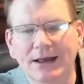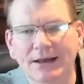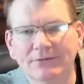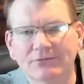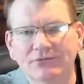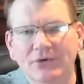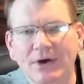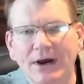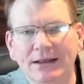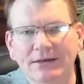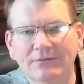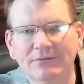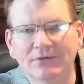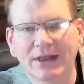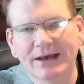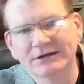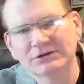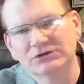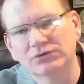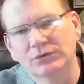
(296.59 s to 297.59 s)
on Friday of
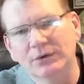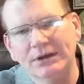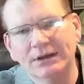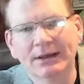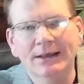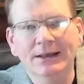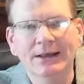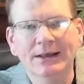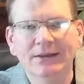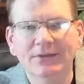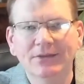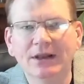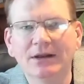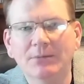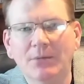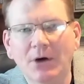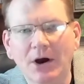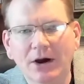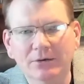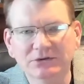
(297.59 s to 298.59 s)
last week than the
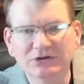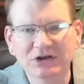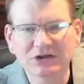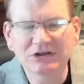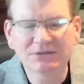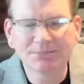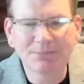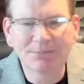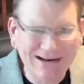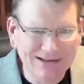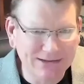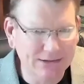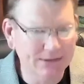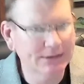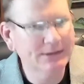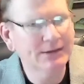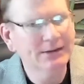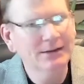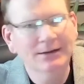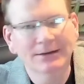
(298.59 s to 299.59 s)
market was
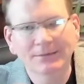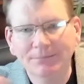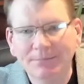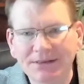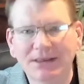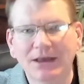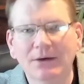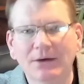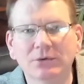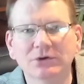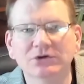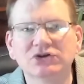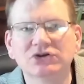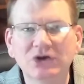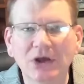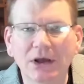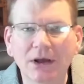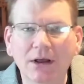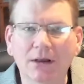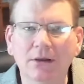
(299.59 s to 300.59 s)
expecting, but they were
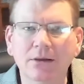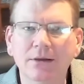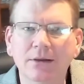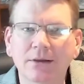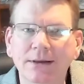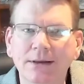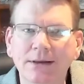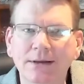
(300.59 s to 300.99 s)
still